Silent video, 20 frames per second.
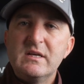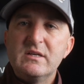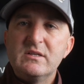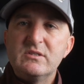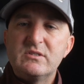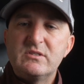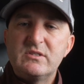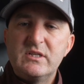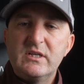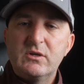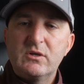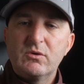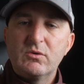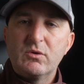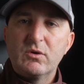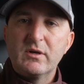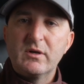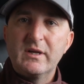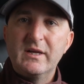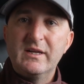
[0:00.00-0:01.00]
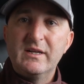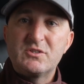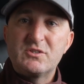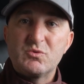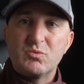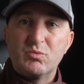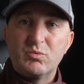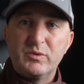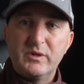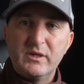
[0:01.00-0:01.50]
Z cord and it's
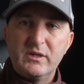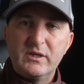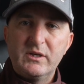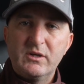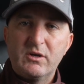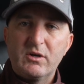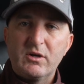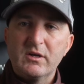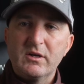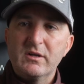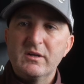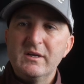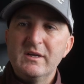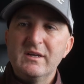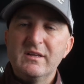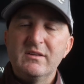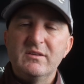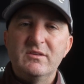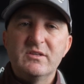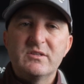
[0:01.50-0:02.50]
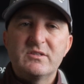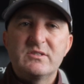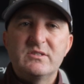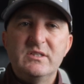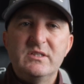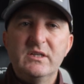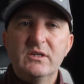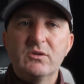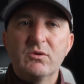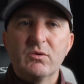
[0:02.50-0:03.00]
really hard. This
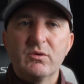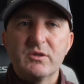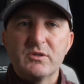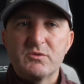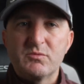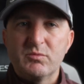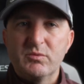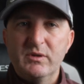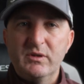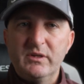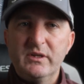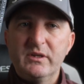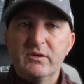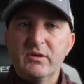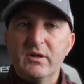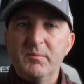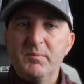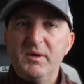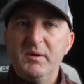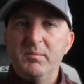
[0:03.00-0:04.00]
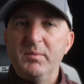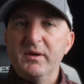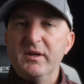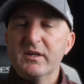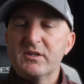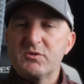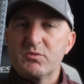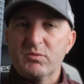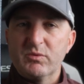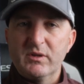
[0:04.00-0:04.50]
Z cord is really grippy, but
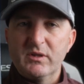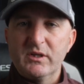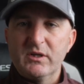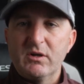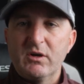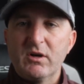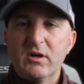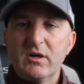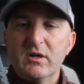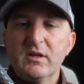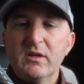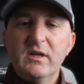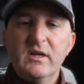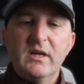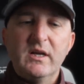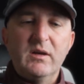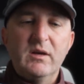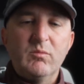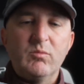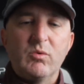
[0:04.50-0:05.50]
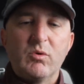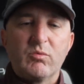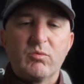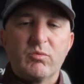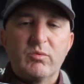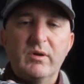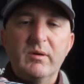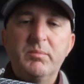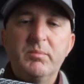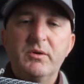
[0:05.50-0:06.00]
it's really hard. It will
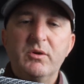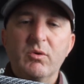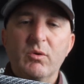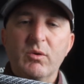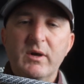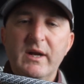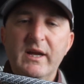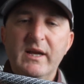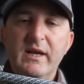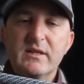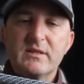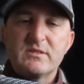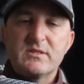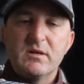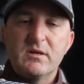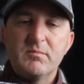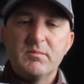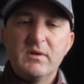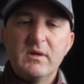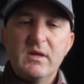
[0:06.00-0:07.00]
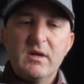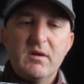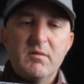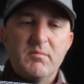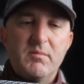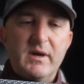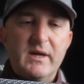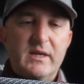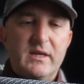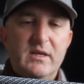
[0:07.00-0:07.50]
rip your hands up.
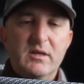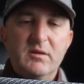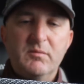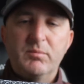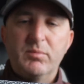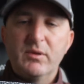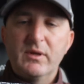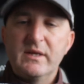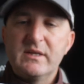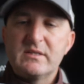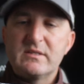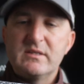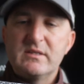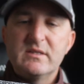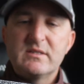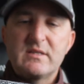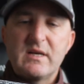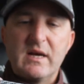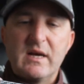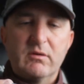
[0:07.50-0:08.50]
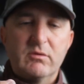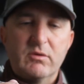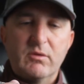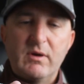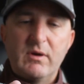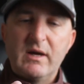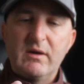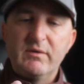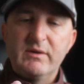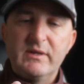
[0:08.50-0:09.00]
My kid plays these. I don't know
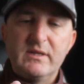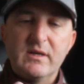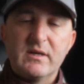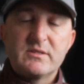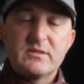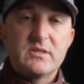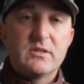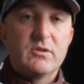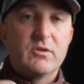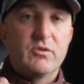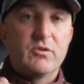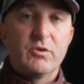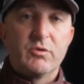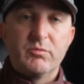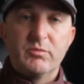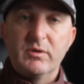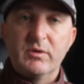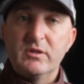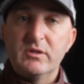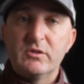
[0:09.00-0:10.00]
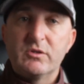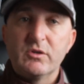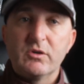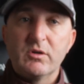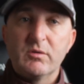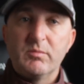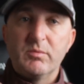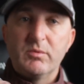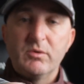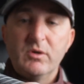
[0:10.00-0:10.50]
how he does it. They're really
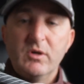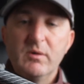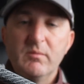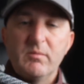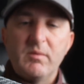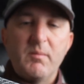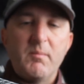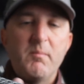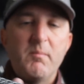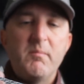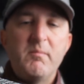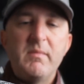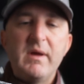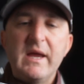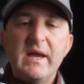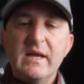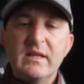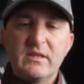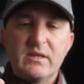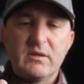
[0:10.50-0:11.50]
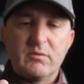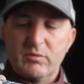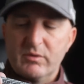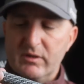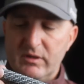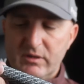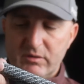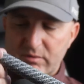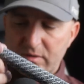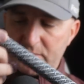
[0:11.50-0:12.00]
durable, but man, they
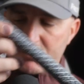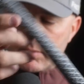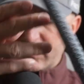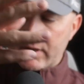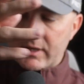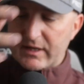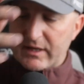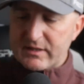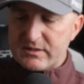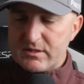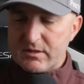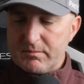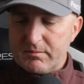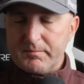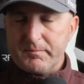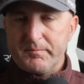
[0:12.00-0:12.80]
really rip your hands up.